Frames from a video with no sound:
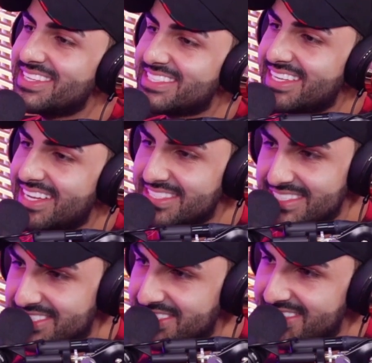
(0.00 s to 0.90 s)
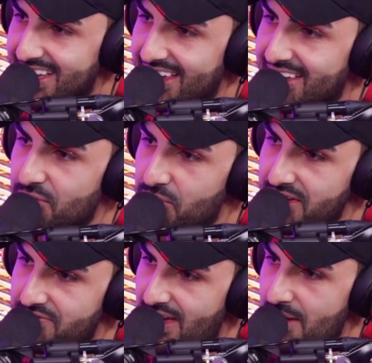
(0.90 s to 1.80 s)
is it just like a
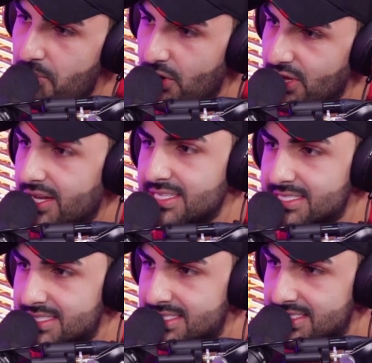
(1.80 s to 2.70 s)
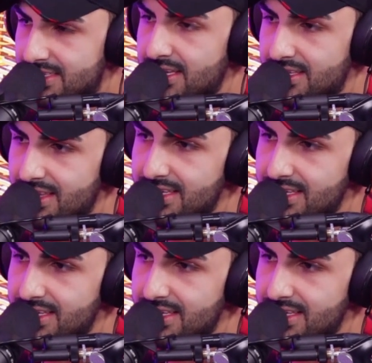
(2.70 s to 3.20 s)
revamp? Are you gonna stick to